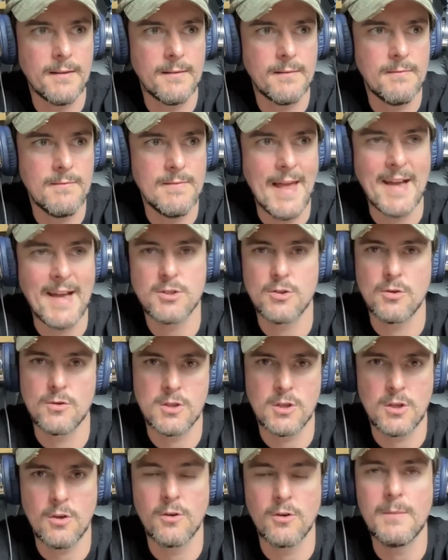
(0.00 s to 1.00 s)
national
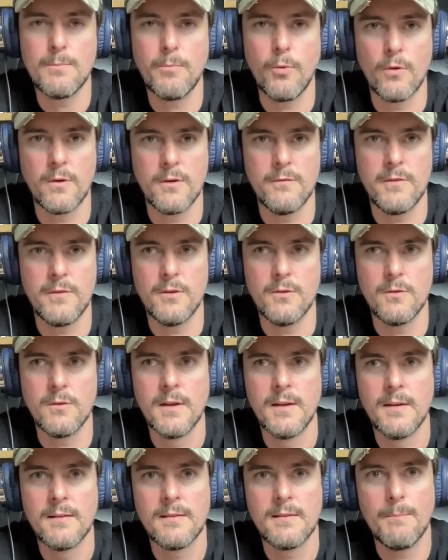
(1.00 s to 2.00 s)
security point of view,
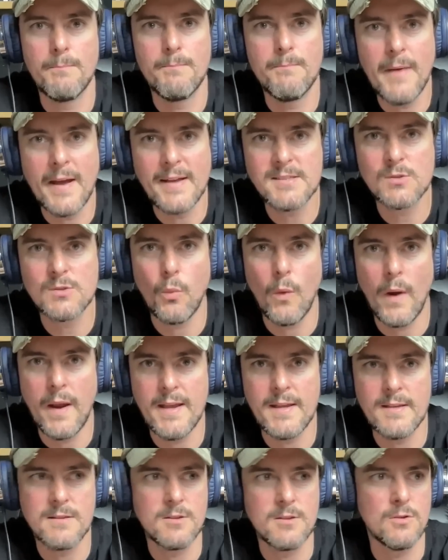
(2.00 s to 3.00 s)
the best
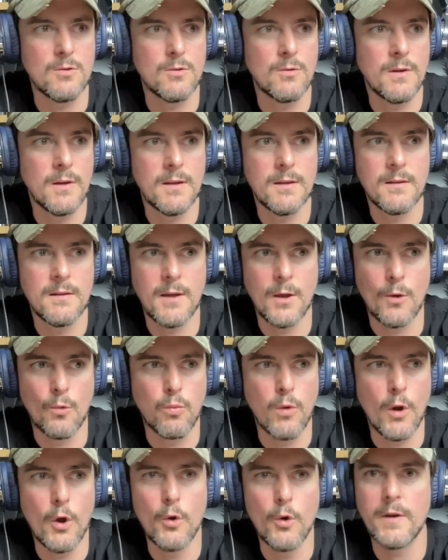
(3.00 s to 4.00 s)
way to
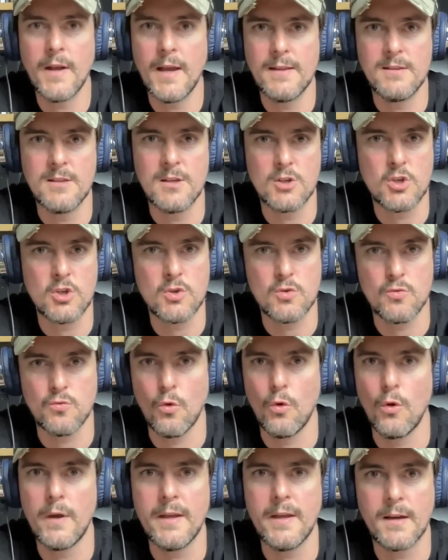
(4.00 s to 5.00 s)
erode and
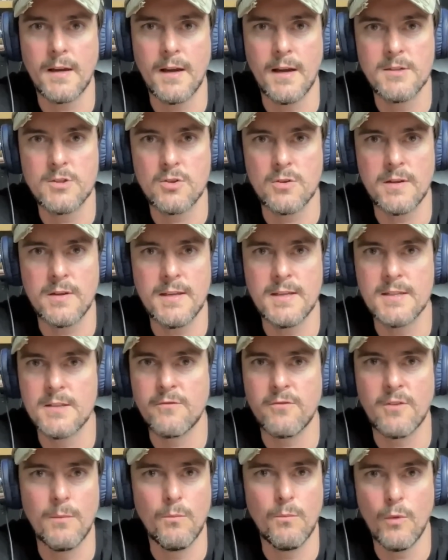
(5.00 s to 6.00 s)
destroy a country is
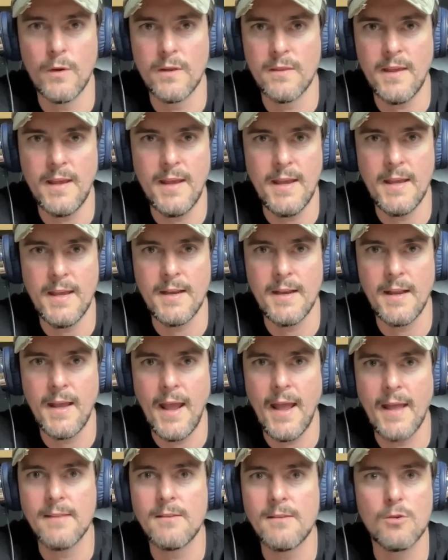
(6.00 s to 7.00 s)
from within,
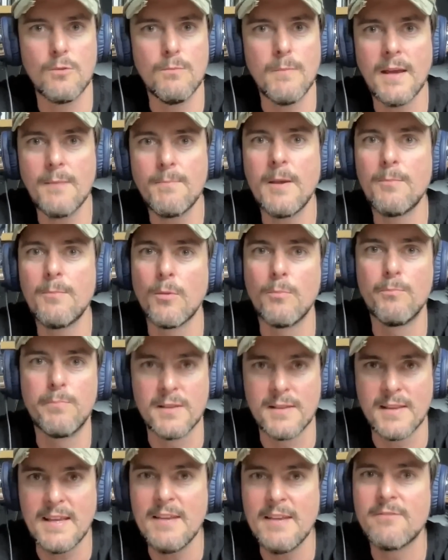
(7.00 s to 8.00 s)
and to make people
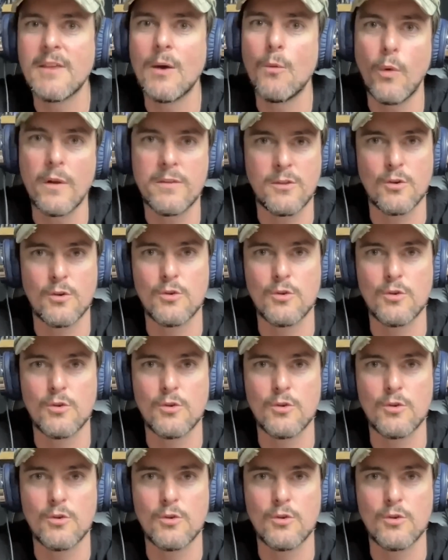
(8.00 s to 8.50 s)
believe that what they're